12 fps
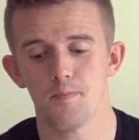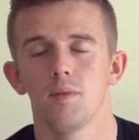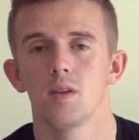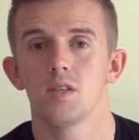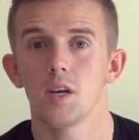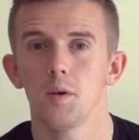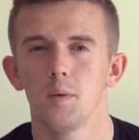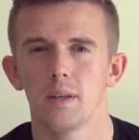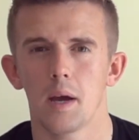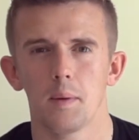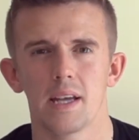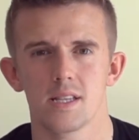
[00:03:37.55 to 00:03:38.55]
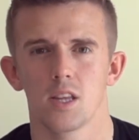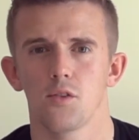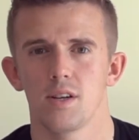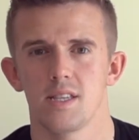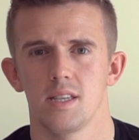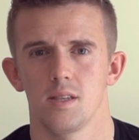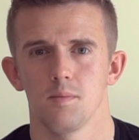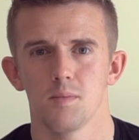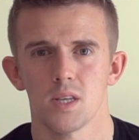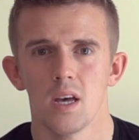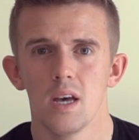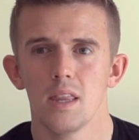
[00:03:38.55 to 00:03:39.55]
So now we get to the criticisms.
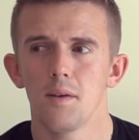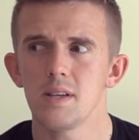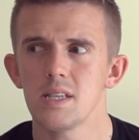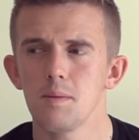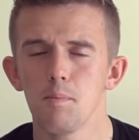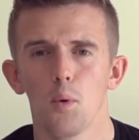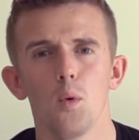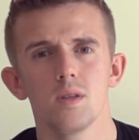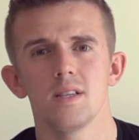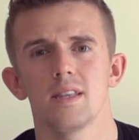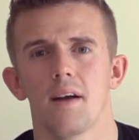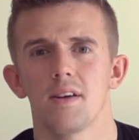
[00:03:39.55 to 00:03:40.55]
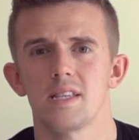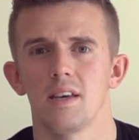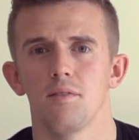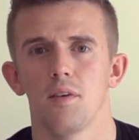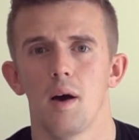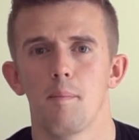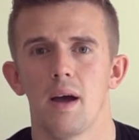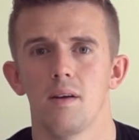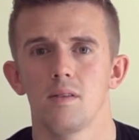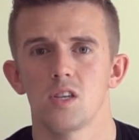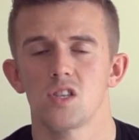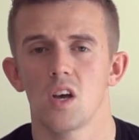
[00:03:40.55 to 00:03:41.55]
There is an important narrative
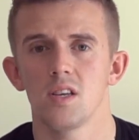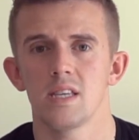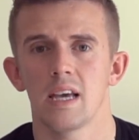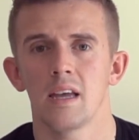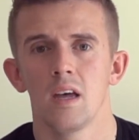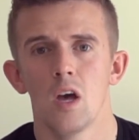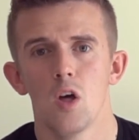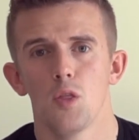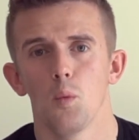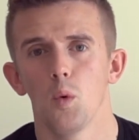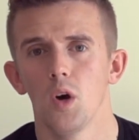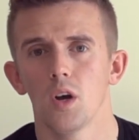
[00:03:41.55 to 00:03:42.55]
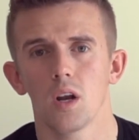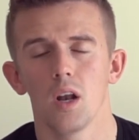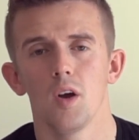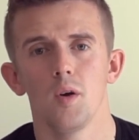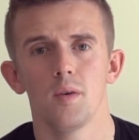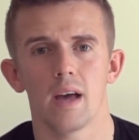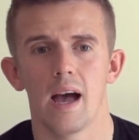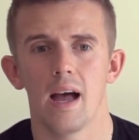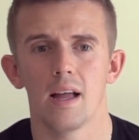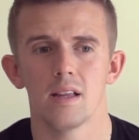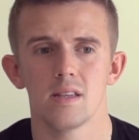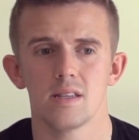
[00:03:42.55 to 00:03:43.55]
about discussing the workload
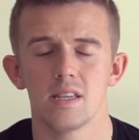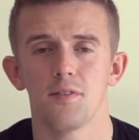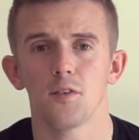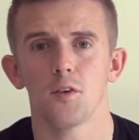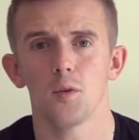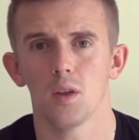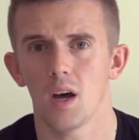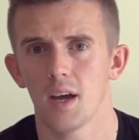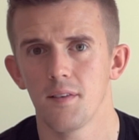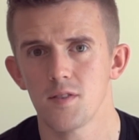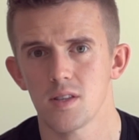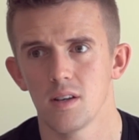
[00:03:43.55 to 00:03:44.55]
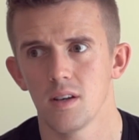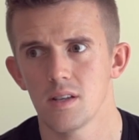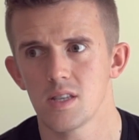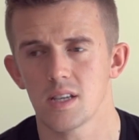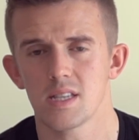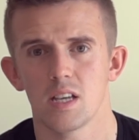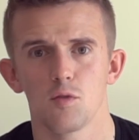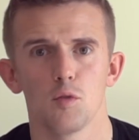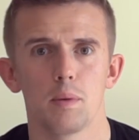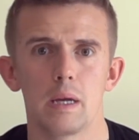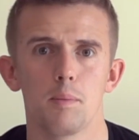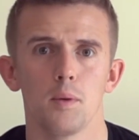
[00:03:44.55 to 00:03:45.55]
and difficult lives that successful
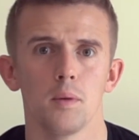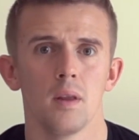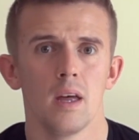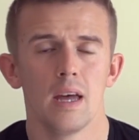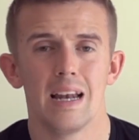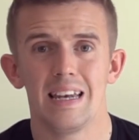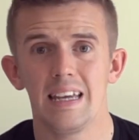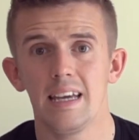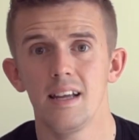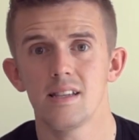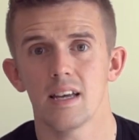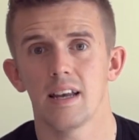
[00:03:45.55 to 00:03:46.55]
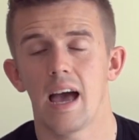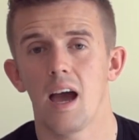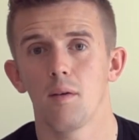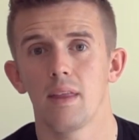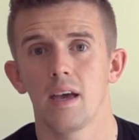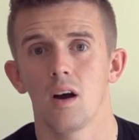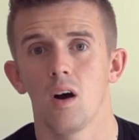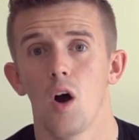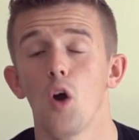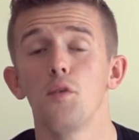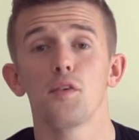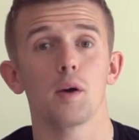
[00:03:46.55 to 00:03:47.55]
people lead and how they are
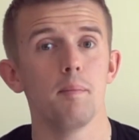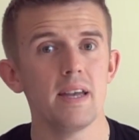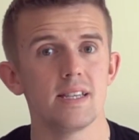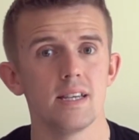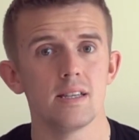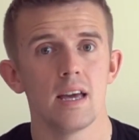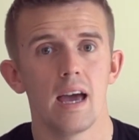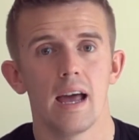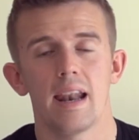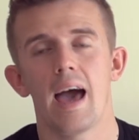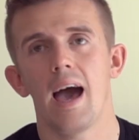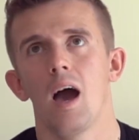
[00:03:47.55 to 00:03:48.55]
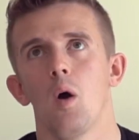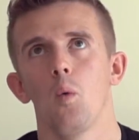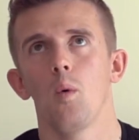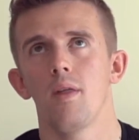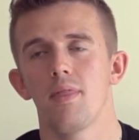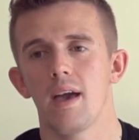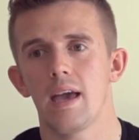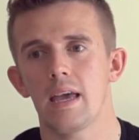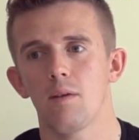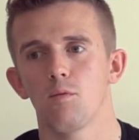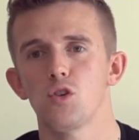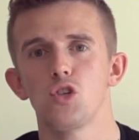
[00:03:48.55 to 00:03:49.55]
overcommitted and how
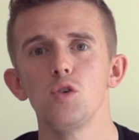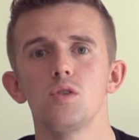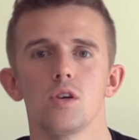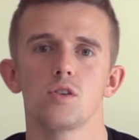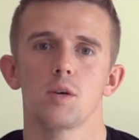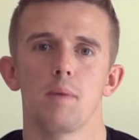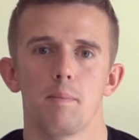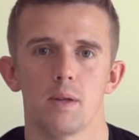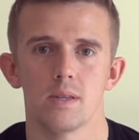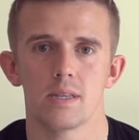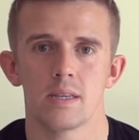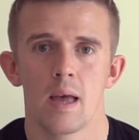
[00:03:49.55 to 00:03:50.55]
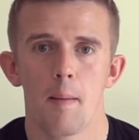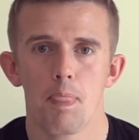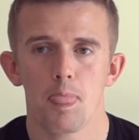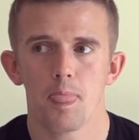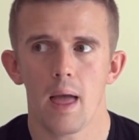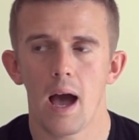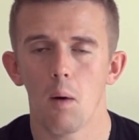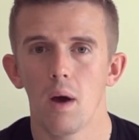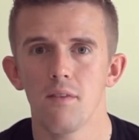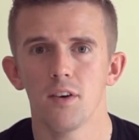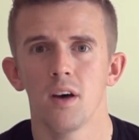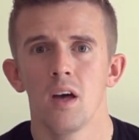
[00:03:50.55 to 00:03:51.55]
they reduce those commitments.
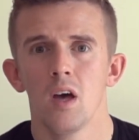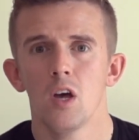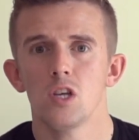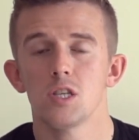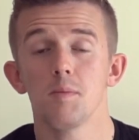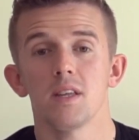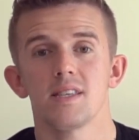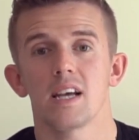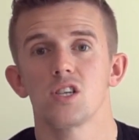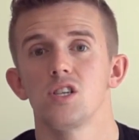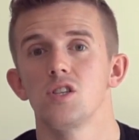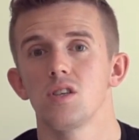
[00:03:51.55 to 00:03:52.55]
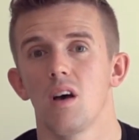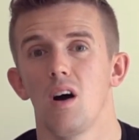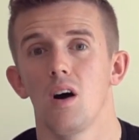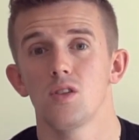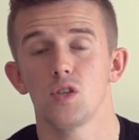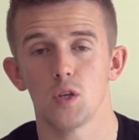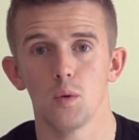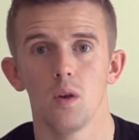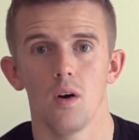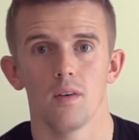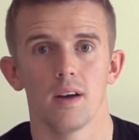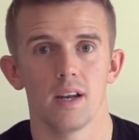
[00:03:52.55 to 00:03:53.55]
However, some of the sections are too
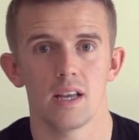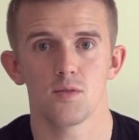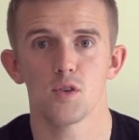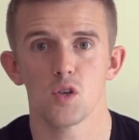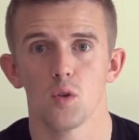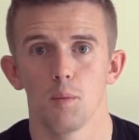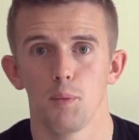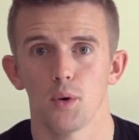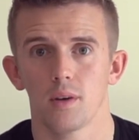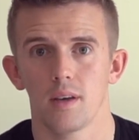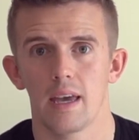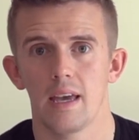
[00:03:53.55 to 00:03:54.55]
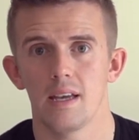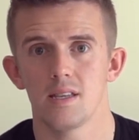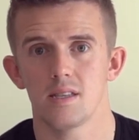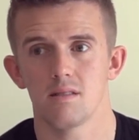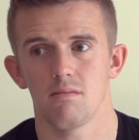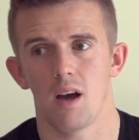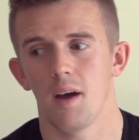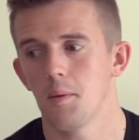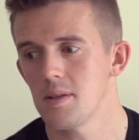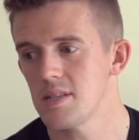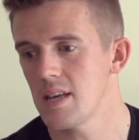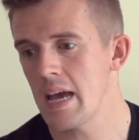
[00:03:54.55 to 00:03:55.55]
long, and as a result the book is, I
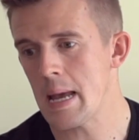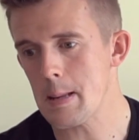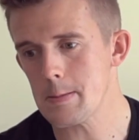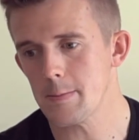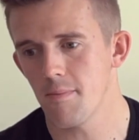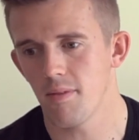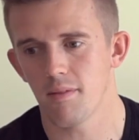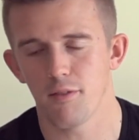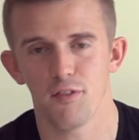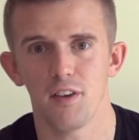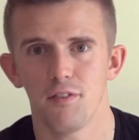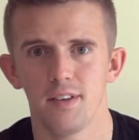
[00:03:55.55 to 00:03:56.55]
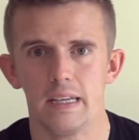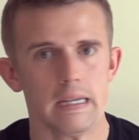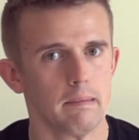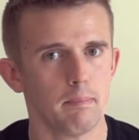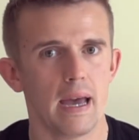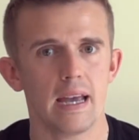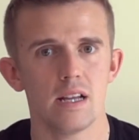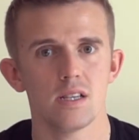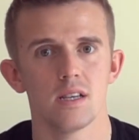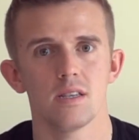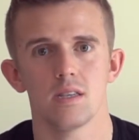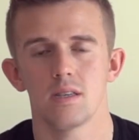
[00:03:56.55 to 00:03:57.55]
would say, 50
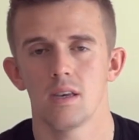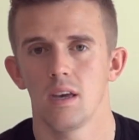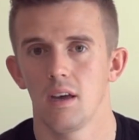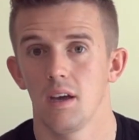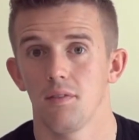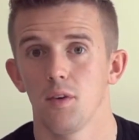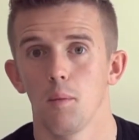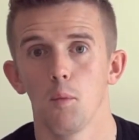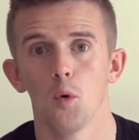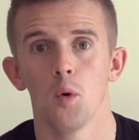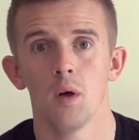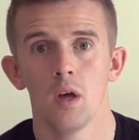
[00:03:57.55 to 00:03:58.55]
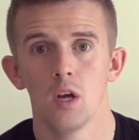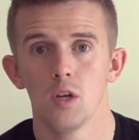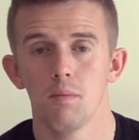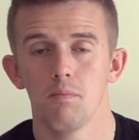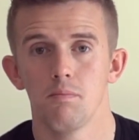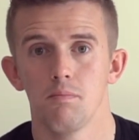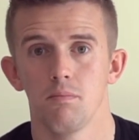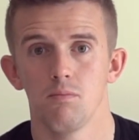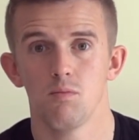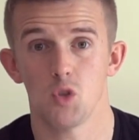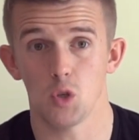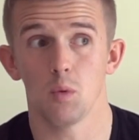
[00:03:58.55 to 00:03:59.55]
pages, if not more,
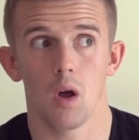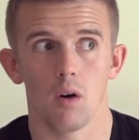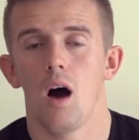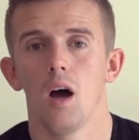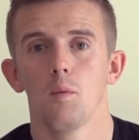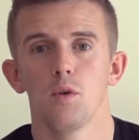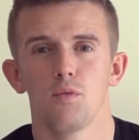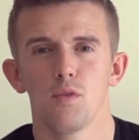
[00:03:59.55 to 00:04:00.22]
too long. I would